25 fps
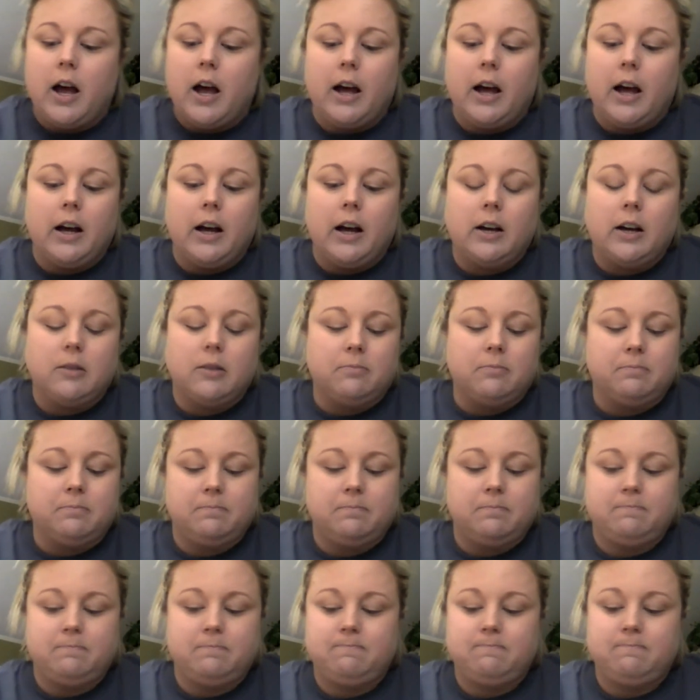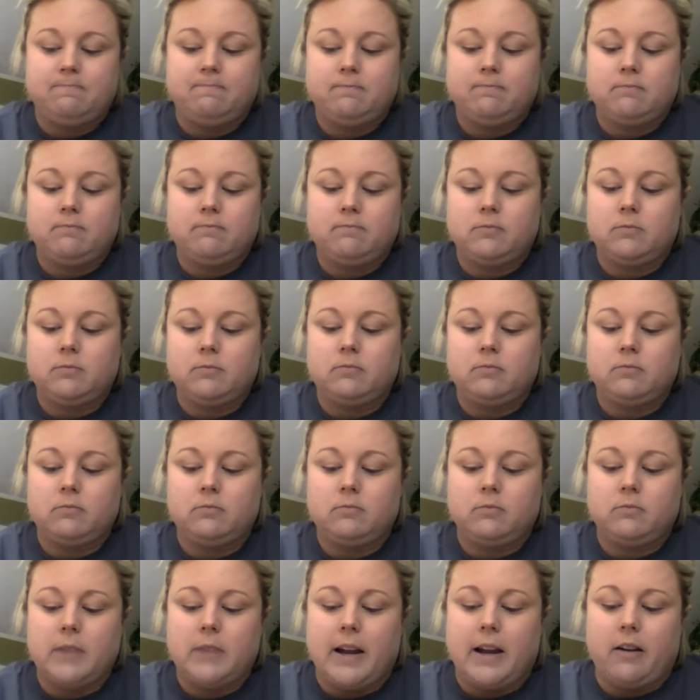Now
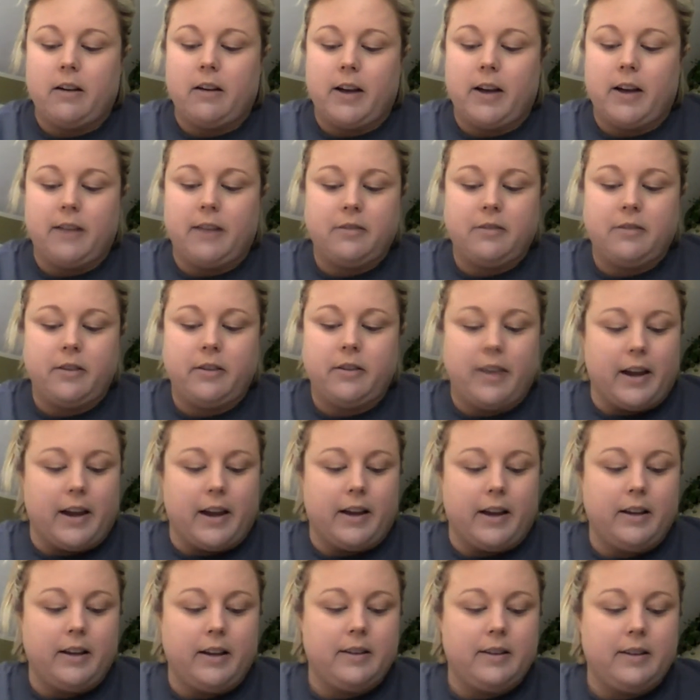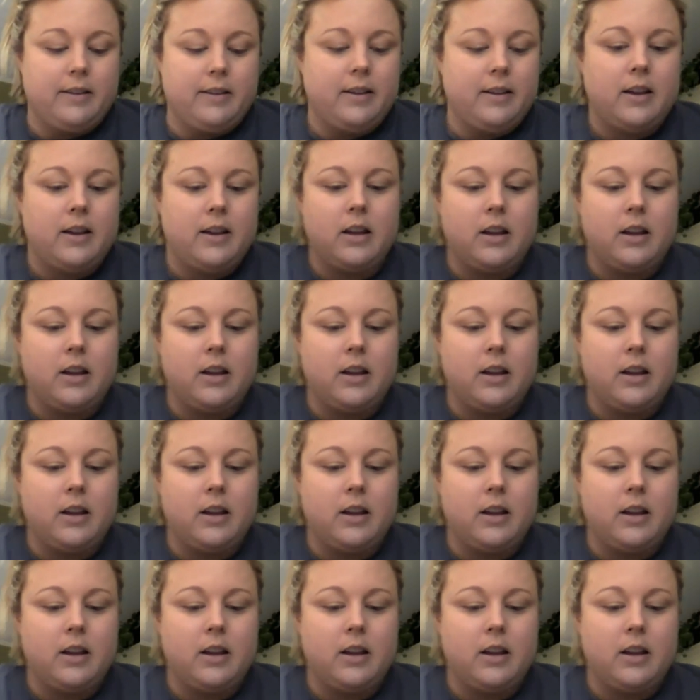after that,